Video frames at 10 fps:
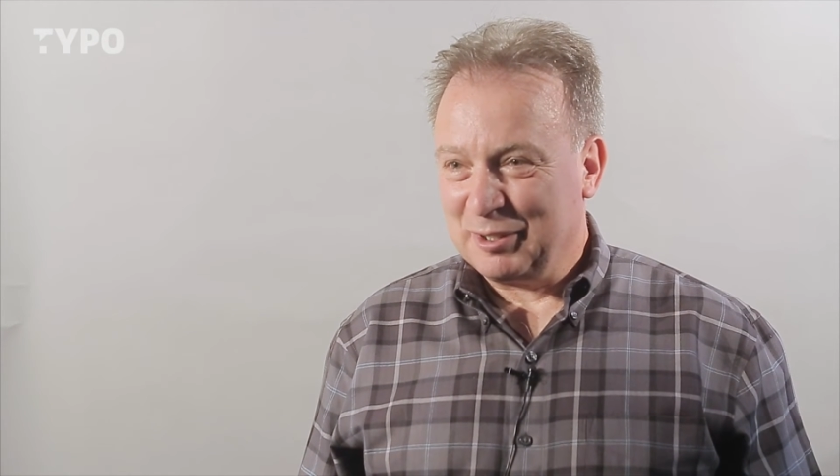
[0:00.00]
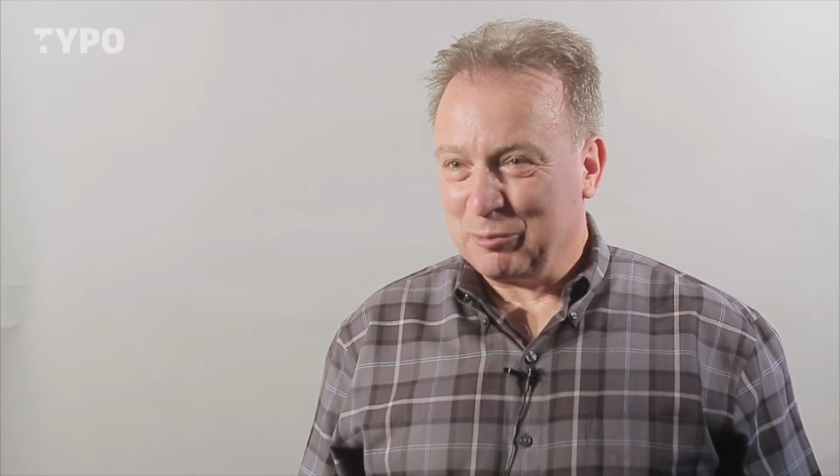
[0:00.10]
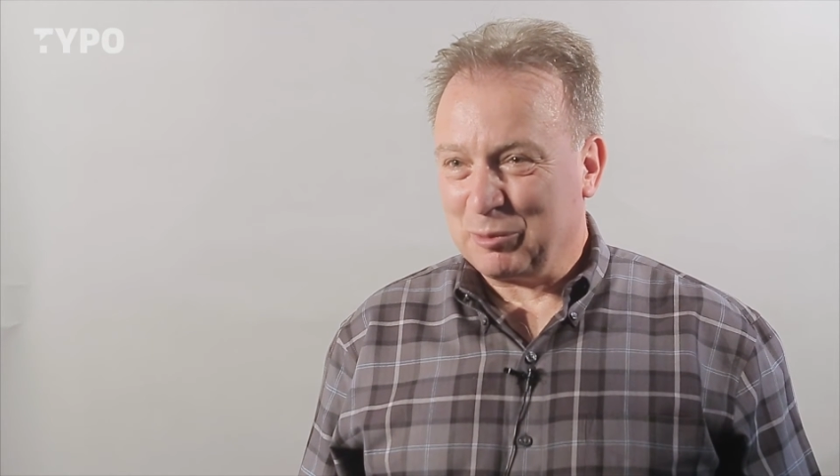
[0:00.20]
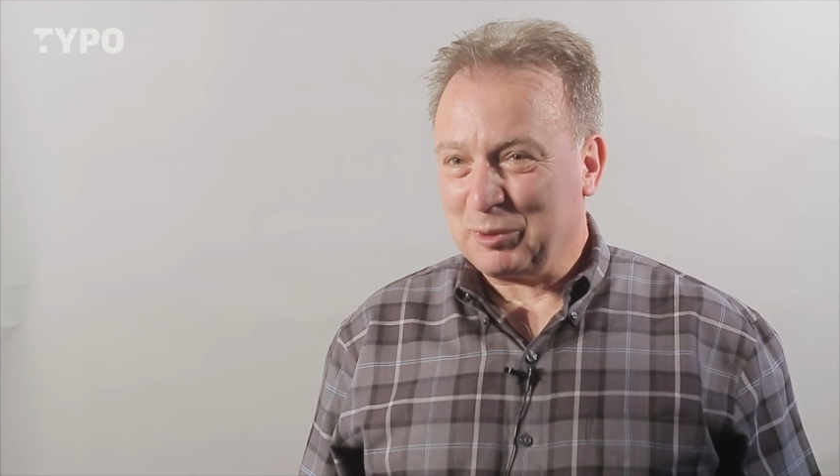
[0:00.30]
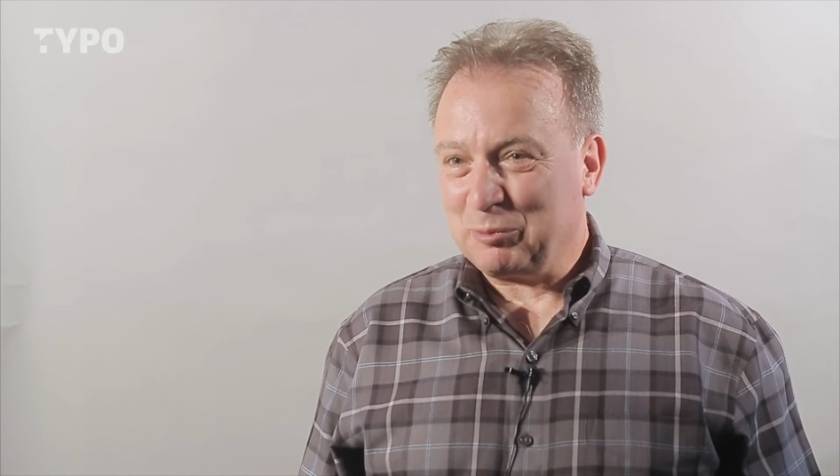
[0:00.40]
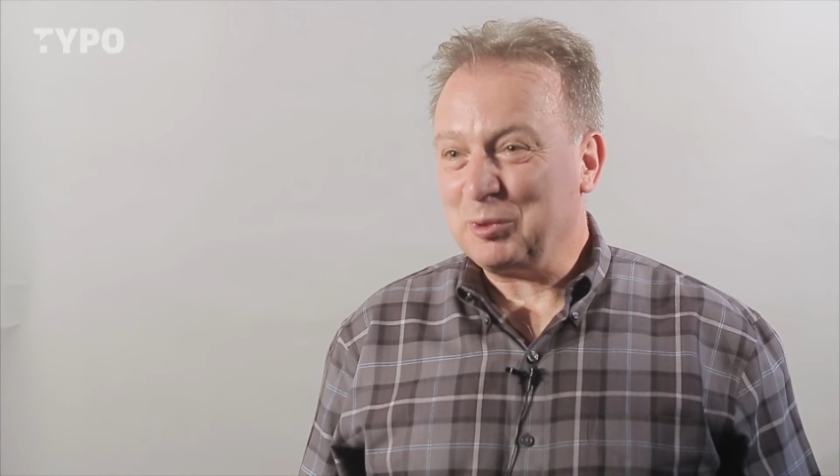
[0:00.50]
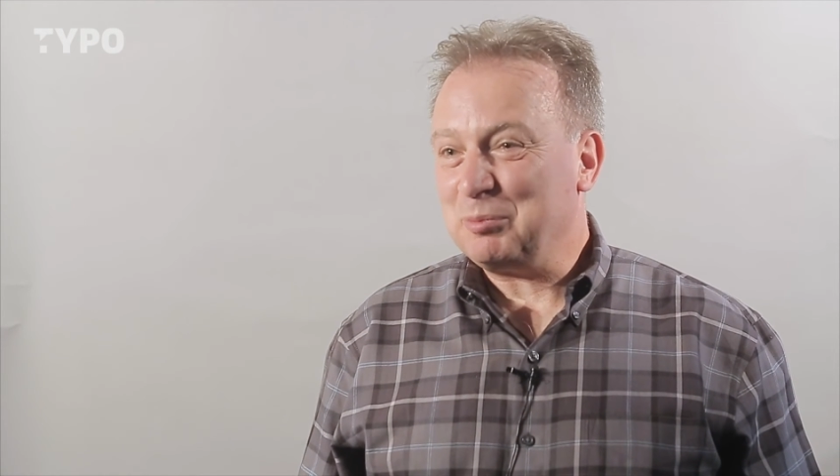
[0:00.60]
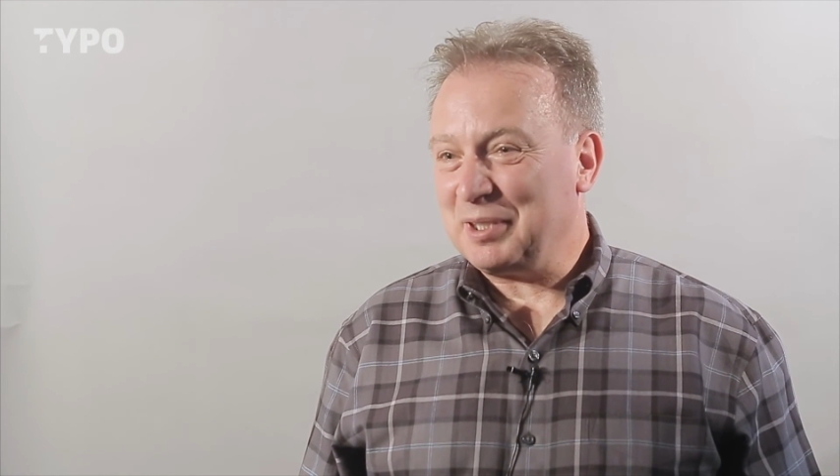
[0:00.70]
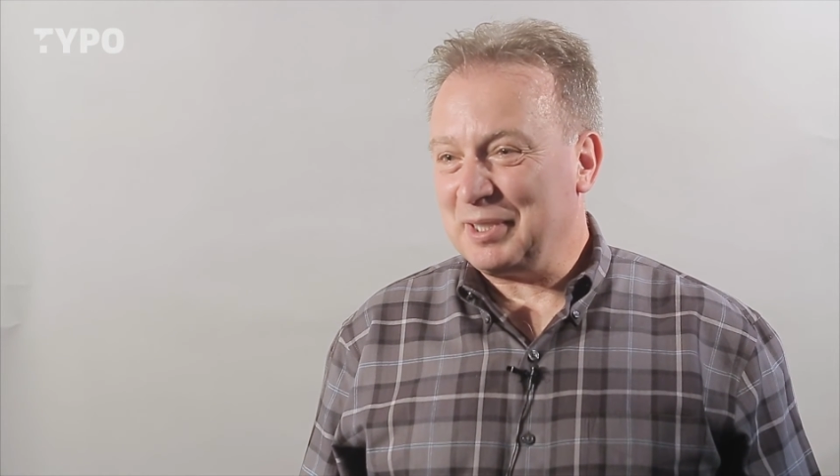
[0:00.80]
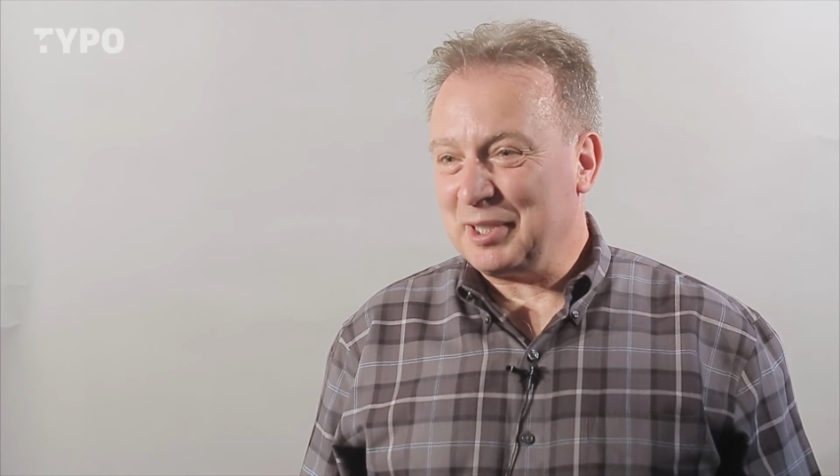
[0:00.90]
what
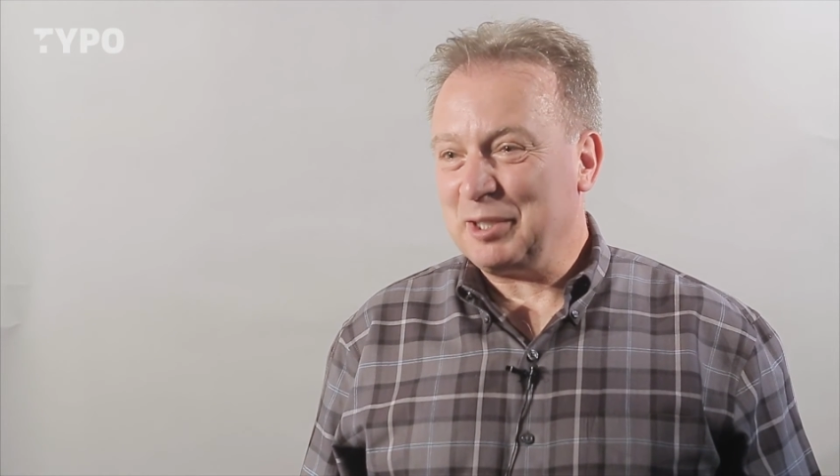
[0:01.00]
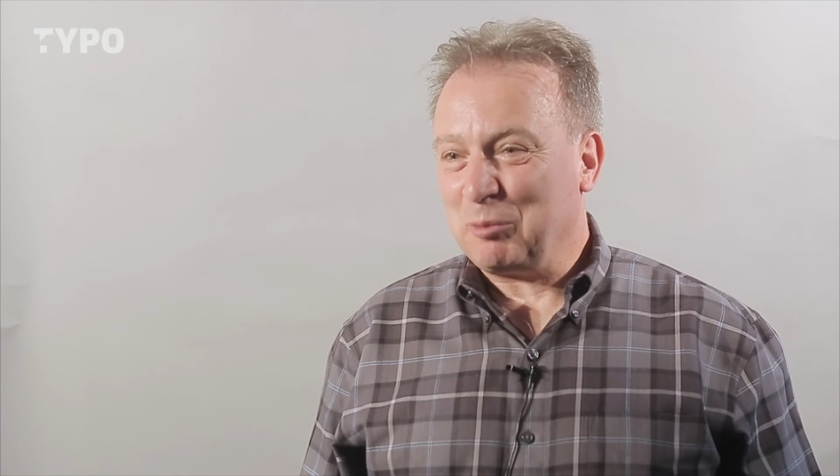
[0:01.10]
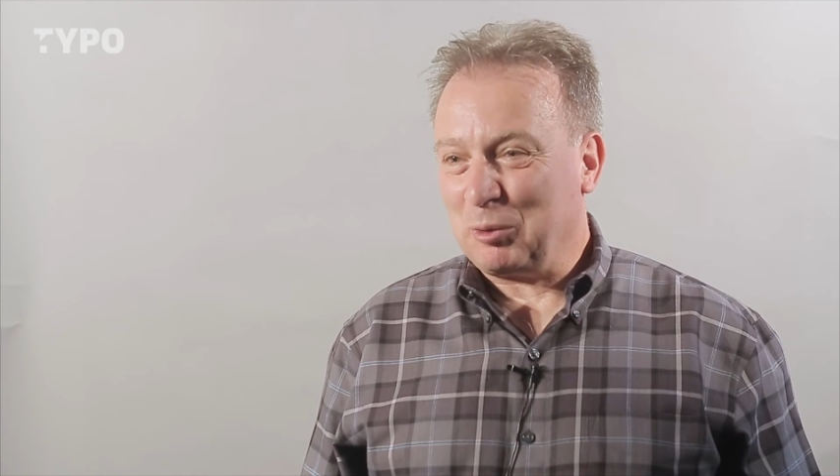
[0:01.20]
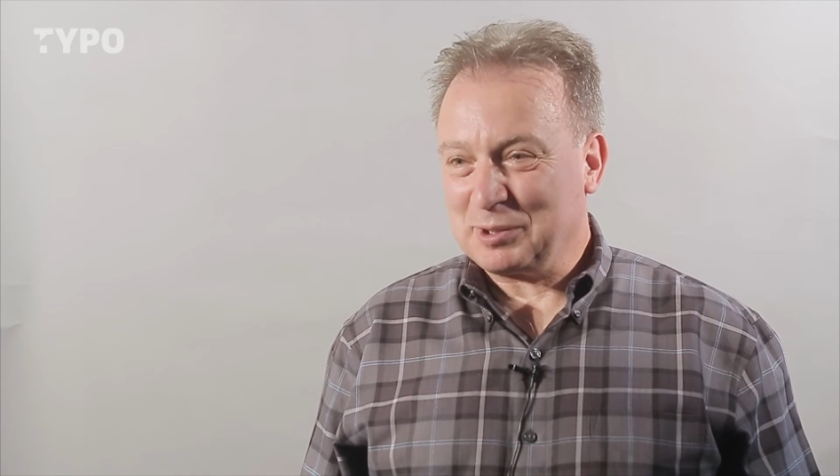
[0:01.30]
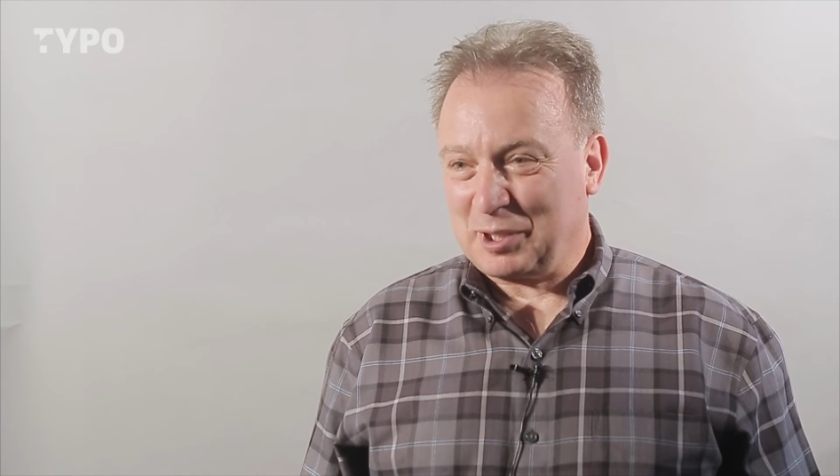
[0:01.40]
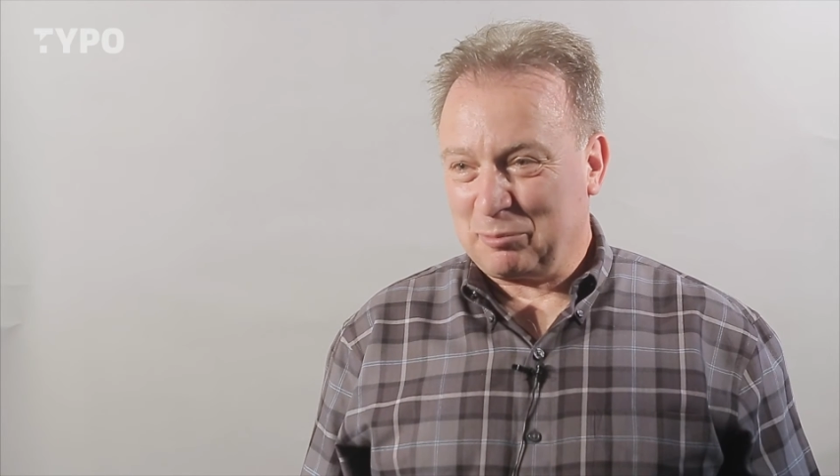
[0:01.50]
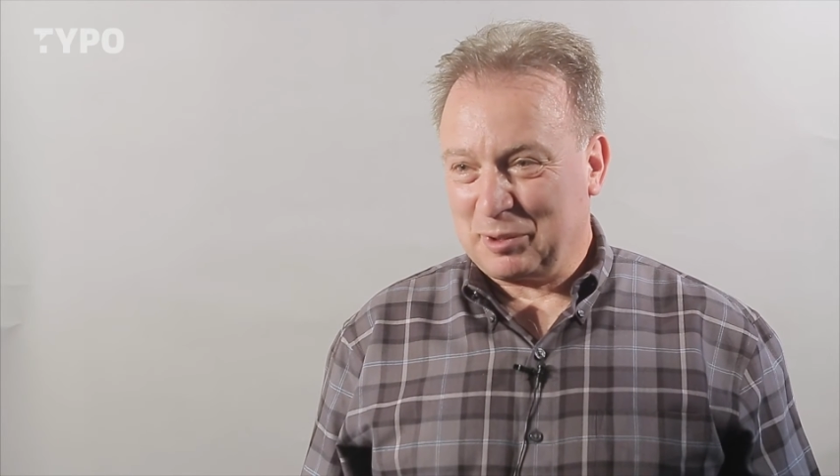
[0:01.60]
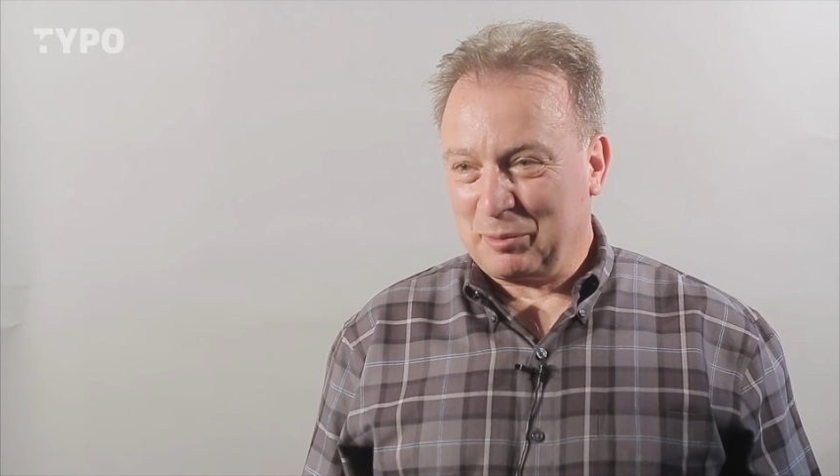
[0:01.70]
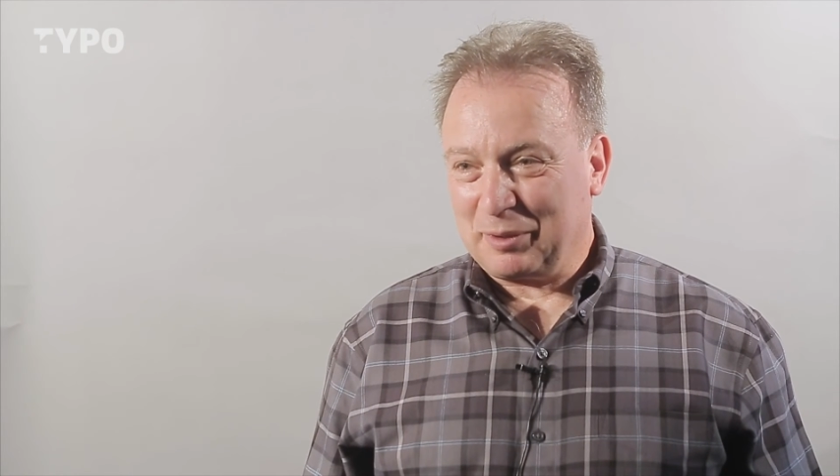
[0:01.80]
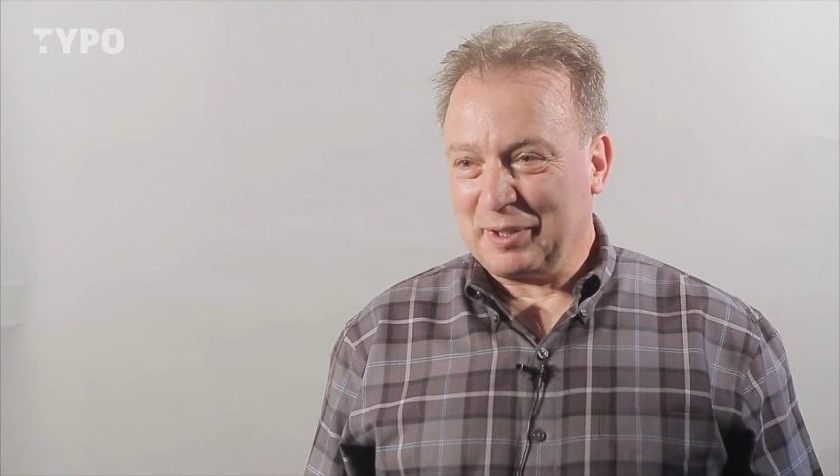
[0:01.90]
would be the most
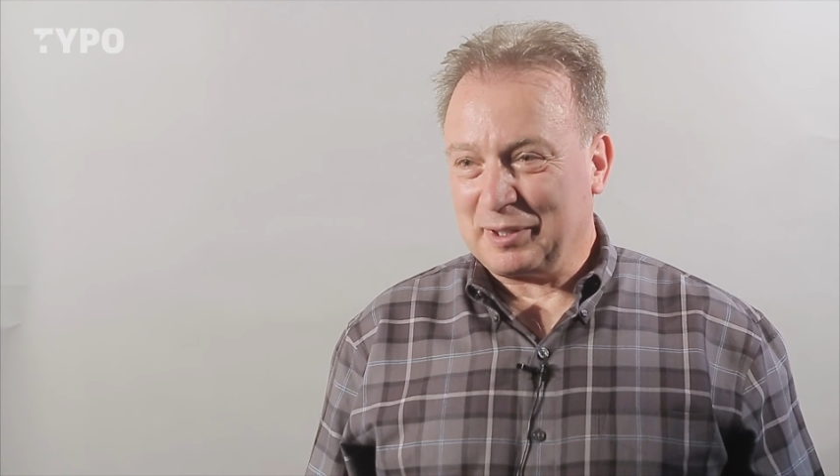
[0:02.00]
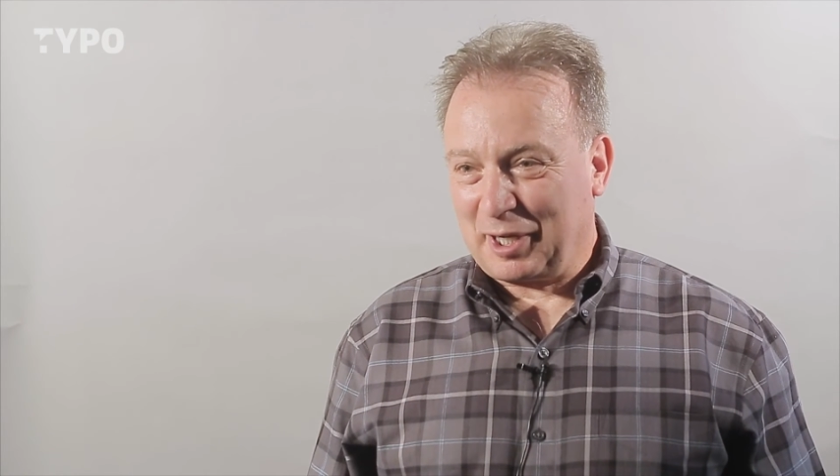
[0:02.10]
optimal and